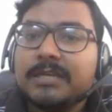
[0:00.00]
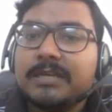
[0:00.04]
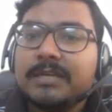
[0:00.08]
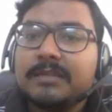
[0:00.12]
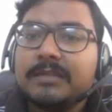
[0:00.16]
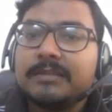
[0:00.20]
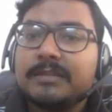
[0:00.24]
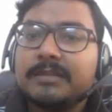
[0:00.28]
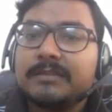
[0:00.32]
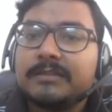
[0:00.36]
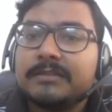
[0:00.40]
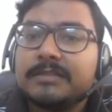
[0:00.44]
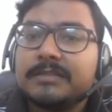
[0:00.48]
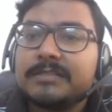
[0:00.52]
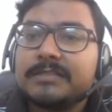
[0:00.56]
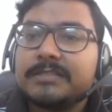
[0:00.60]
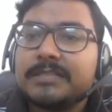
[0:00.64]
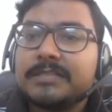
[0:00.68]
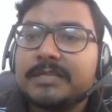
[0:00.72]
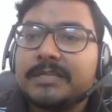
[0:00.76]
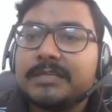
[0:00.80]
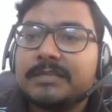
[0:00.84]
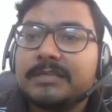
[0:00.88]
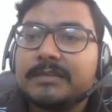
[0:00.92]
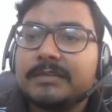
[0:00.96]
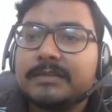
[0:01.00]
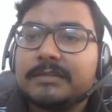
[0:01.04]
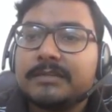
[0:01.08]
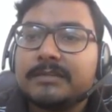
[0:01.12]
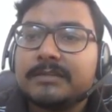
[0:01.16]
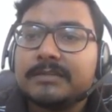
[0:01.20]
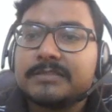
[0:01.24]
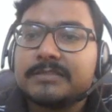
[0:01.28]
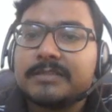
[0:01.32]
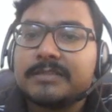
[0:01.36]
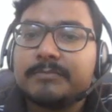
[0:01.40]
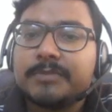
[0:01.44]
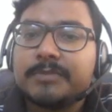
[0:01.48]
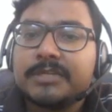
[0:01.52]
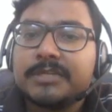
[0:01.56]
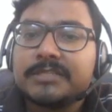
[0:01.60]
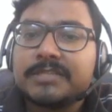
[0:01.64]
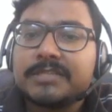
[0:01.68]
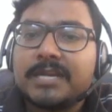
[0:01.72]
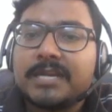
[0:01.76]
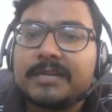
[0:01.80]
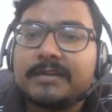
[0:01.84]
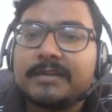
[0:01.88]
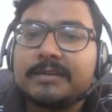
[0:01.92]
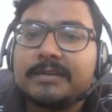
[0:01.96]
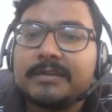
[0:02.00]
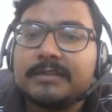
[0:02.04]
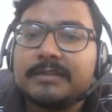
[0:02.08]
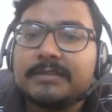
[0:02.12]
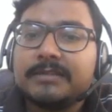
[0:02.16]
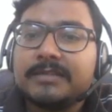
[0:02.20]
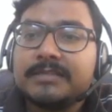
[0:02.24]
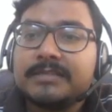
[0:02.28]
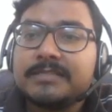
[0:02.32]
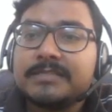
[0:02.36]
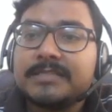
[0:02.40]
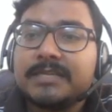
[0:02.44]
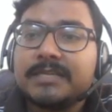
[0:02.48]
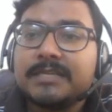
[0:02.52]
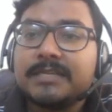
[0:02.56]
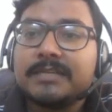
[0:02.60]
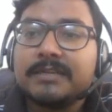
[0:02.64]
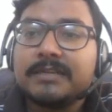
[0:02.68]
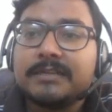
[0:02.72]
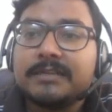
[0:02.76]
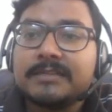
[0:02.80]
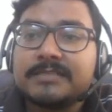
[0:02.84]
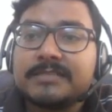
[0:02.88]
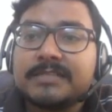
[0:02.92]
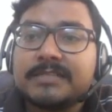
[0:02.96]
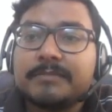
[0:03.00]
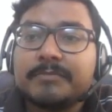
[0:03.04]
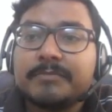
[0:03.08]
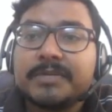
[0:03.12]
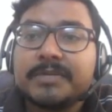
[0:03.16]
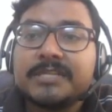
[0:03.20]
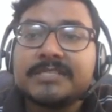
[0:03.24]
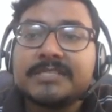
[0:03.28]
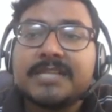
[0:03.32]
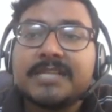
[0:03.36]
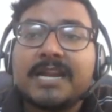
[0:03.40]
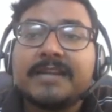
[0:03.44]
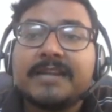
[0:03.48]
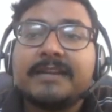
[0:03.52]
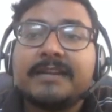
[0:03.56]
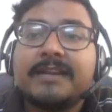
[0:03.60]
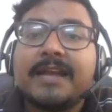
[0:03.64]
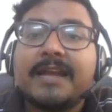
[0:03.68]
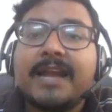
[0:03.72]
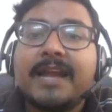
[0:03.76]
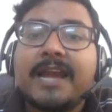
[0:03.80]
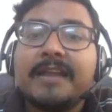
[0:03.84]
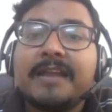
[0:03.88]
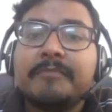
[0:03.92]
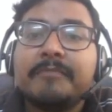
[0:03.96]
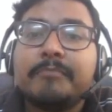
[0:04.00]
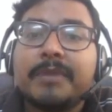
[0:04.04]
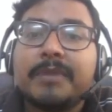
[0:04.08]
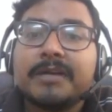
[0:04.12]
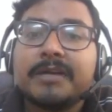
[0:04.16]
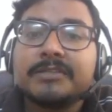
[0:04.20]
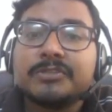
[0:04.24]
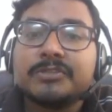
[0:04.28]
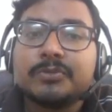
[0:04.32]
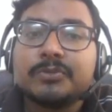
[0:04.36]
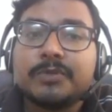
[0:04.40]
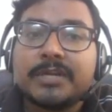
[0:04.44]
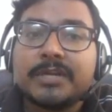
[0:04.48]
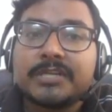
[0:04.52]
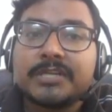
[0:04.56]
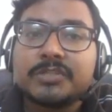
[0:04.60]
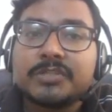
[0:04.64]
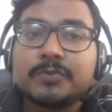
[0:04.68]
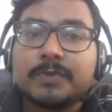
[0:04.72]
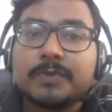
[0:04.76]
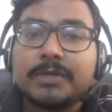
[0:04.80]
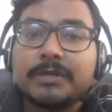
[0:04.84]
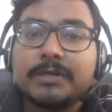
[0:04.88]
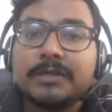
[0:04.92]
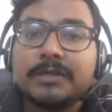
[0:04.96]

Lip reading: Then this state, this number is added. This state, this number is added and passed to next one.